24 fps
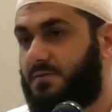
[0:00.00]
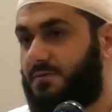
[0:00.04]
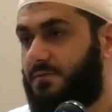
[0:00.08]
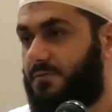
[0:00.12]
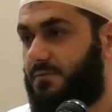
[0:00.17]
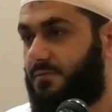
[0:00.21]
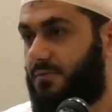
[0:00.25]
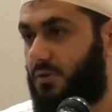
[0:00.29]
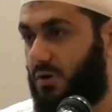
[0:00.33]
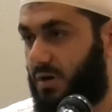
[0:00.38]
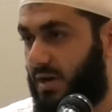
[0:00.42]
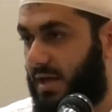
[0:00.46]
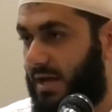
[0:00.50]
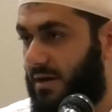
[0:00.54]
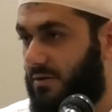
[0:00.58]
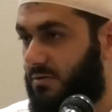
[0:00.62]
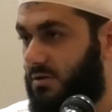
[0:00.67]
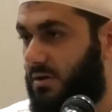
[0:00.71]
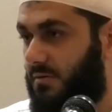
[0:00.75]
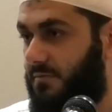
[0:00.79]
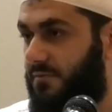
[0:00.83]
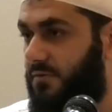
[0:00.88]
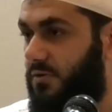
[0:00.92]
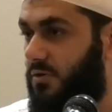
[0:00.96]
for an
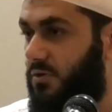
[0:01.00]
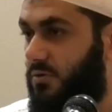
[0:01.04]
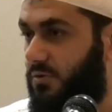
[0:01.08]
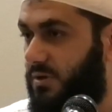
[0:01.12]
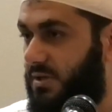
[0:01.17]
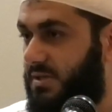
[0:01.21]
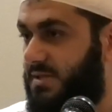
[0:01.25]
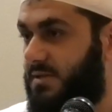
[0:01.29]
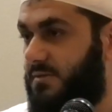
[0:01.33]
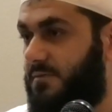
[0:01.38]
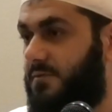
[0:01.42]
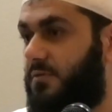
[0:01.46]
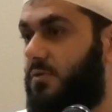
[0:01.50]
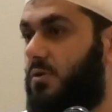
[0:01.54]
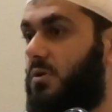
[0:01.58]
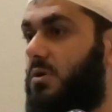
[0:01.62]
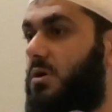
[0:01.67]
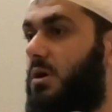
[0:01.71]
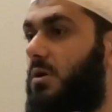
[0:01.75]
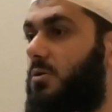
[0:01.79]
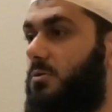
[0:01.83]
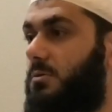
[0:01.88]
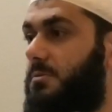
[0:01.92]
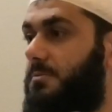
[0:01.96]
outcome, for a reason, for a
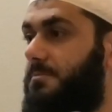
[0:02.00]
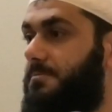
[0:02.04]
goal.